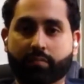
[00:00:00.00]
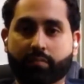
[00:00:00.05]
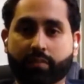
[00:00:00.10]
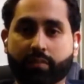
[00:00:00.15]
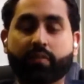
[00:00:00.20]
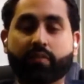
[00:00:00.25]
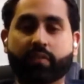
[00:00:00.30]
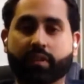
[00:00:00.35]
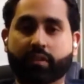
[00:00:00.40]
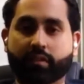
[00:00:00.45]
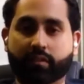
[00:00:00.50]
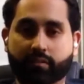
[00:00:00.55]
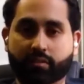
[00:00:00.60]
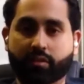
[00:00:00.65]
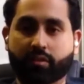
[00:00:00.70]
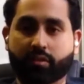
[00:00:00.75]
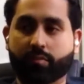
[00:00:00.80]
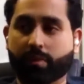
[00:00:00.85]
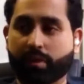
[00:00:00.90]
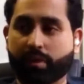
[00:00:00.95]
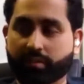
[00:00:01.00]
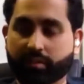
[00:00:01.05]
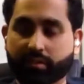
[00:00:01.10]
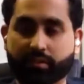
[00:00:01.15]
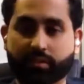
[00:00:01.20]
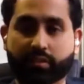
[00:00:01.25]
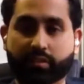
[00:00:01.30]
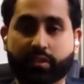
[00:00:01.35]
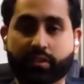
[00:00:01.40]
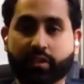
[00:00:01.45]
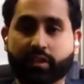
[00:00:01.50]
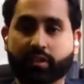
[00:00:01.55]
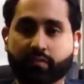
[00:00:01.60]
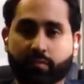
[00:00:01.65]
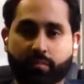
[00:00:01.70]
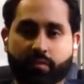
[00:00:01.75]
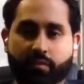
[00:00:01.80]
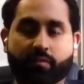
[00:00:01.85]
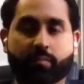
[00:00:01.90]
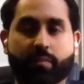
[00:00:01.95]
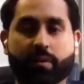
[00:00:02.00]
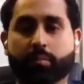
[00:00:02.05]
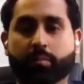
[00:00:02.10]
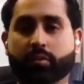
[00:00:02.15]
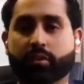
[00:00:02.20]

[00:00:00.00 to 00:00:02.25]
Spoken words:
giving, basically learning from different people,